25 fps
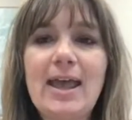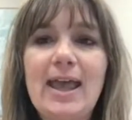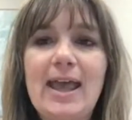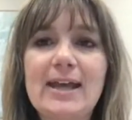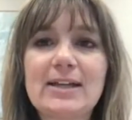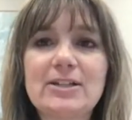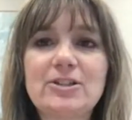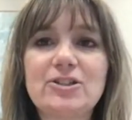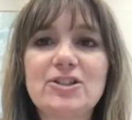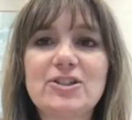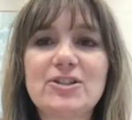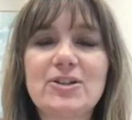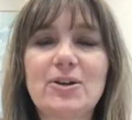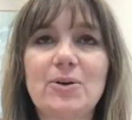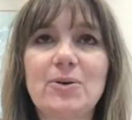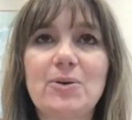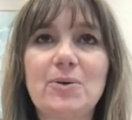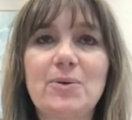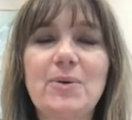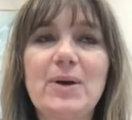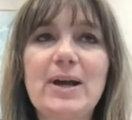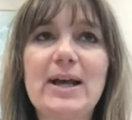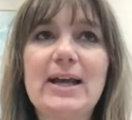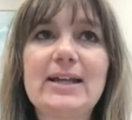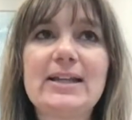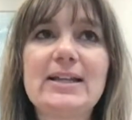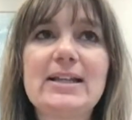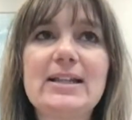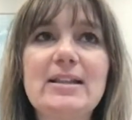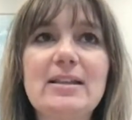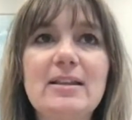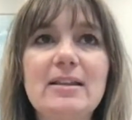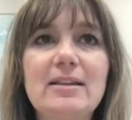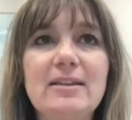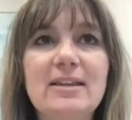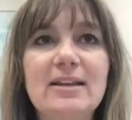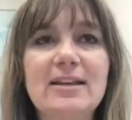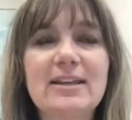And so
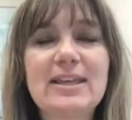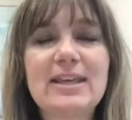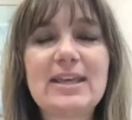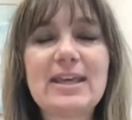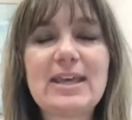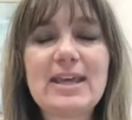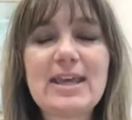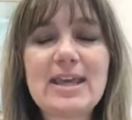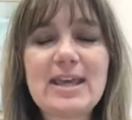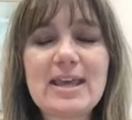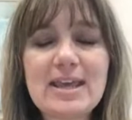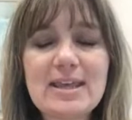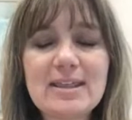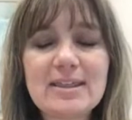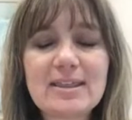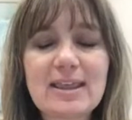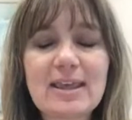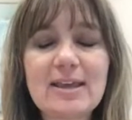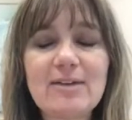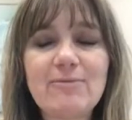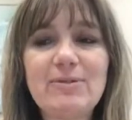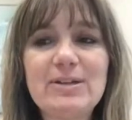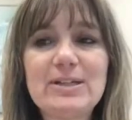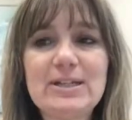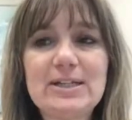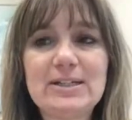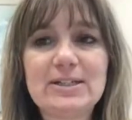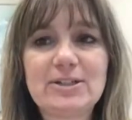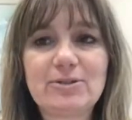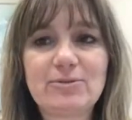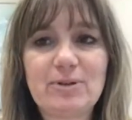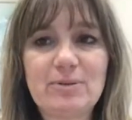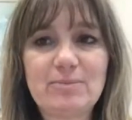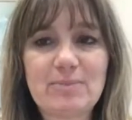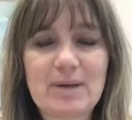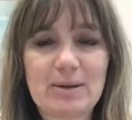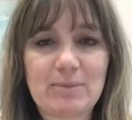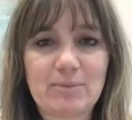the key thing we need
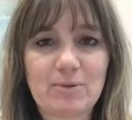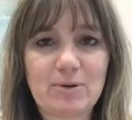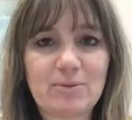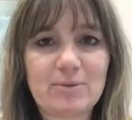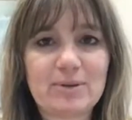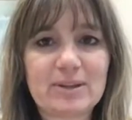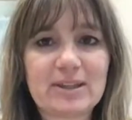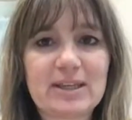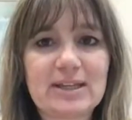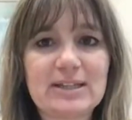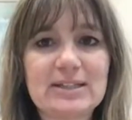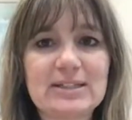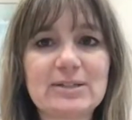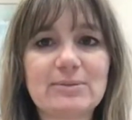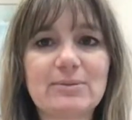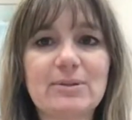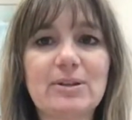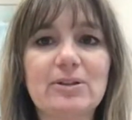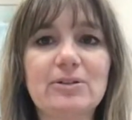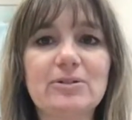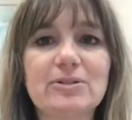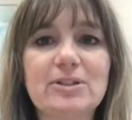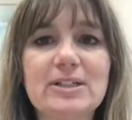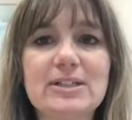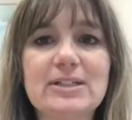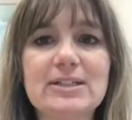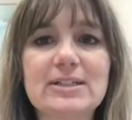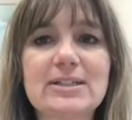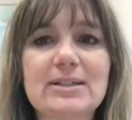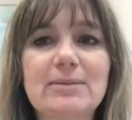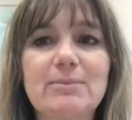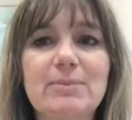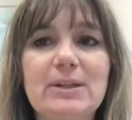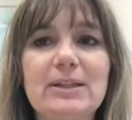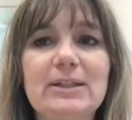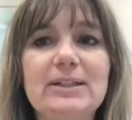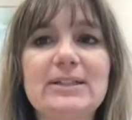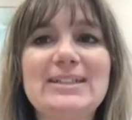to remember with kids with learning
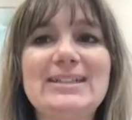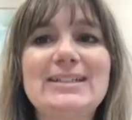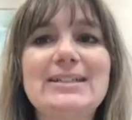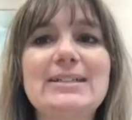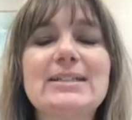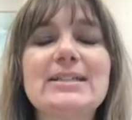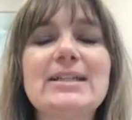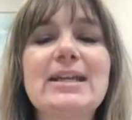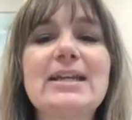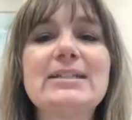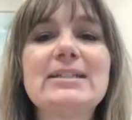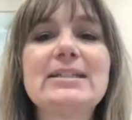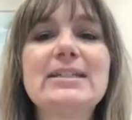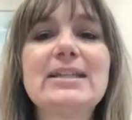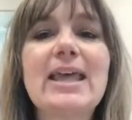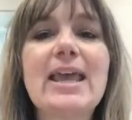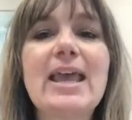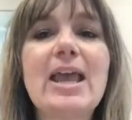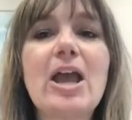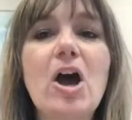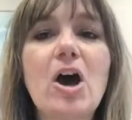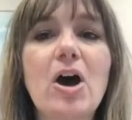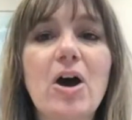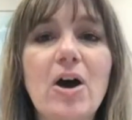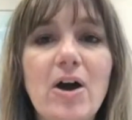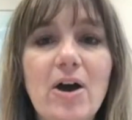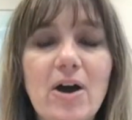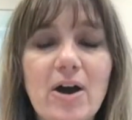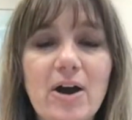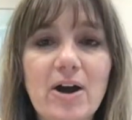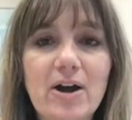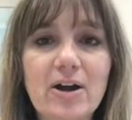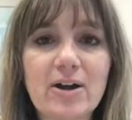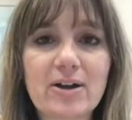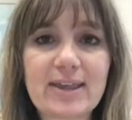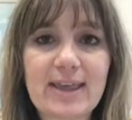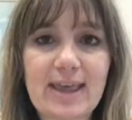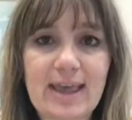disabilities is they
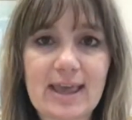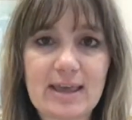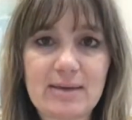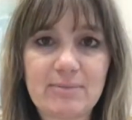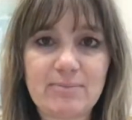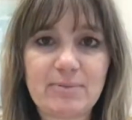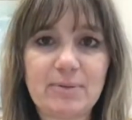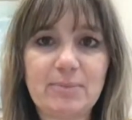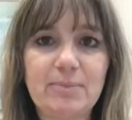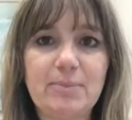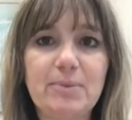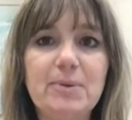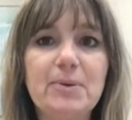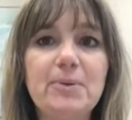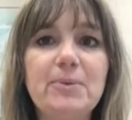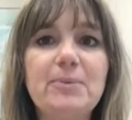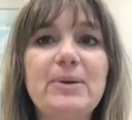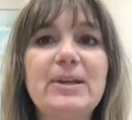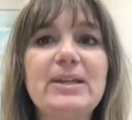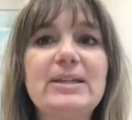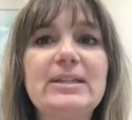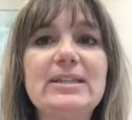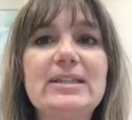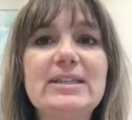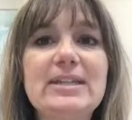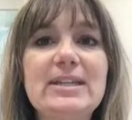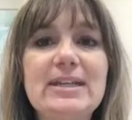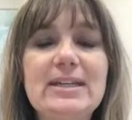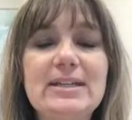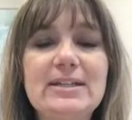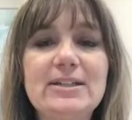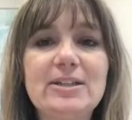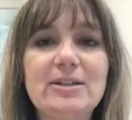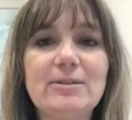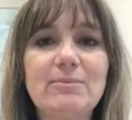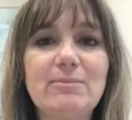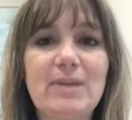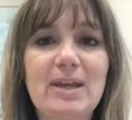are capable. We
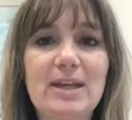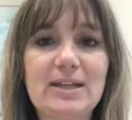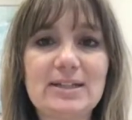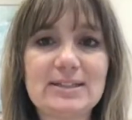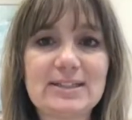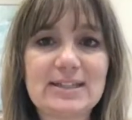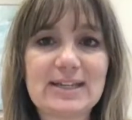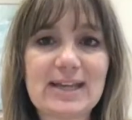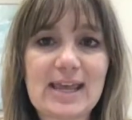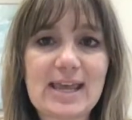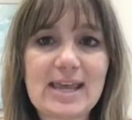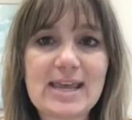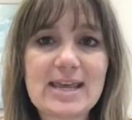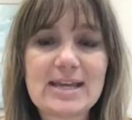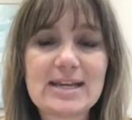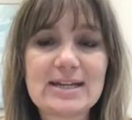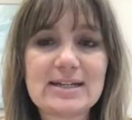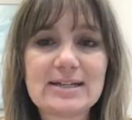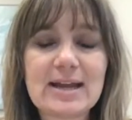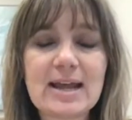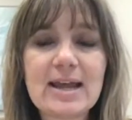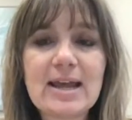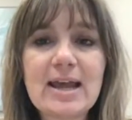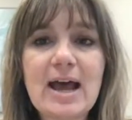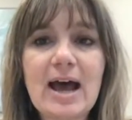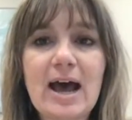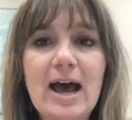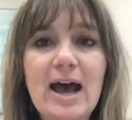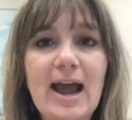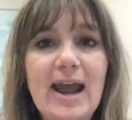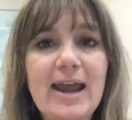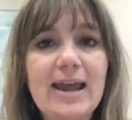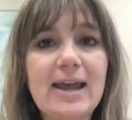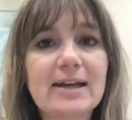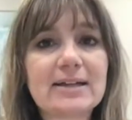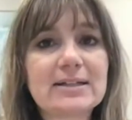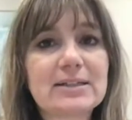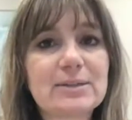need to maintain
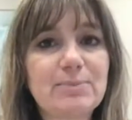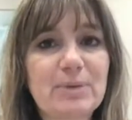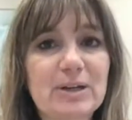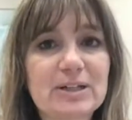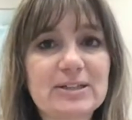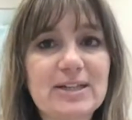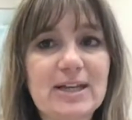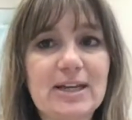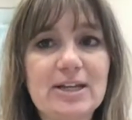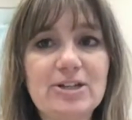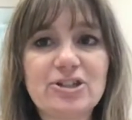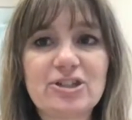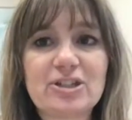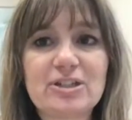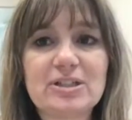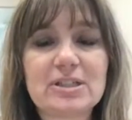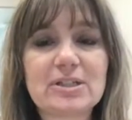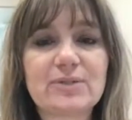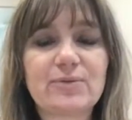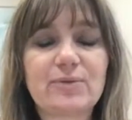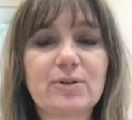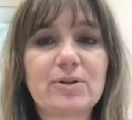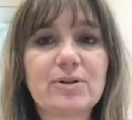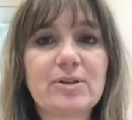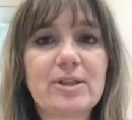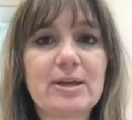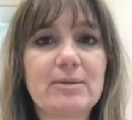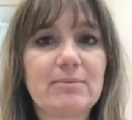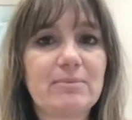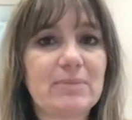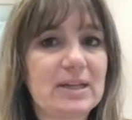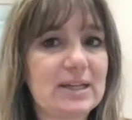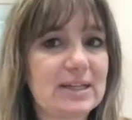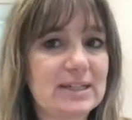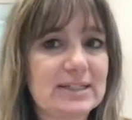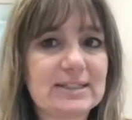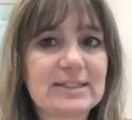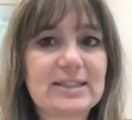high expectations for them
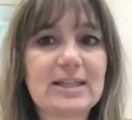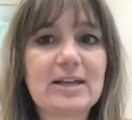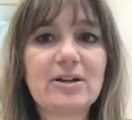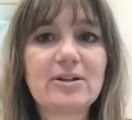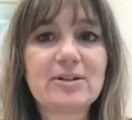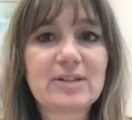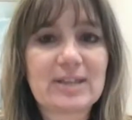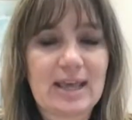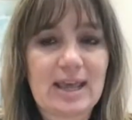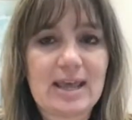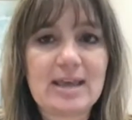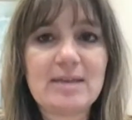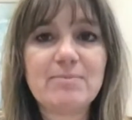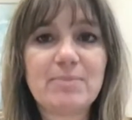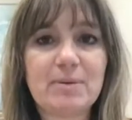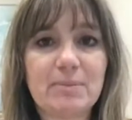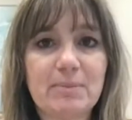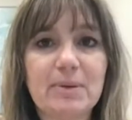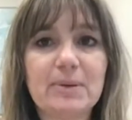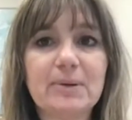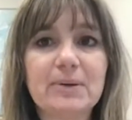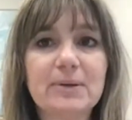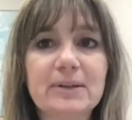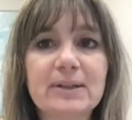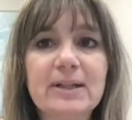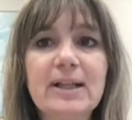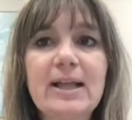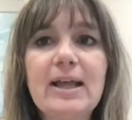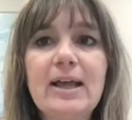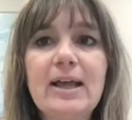because they're capable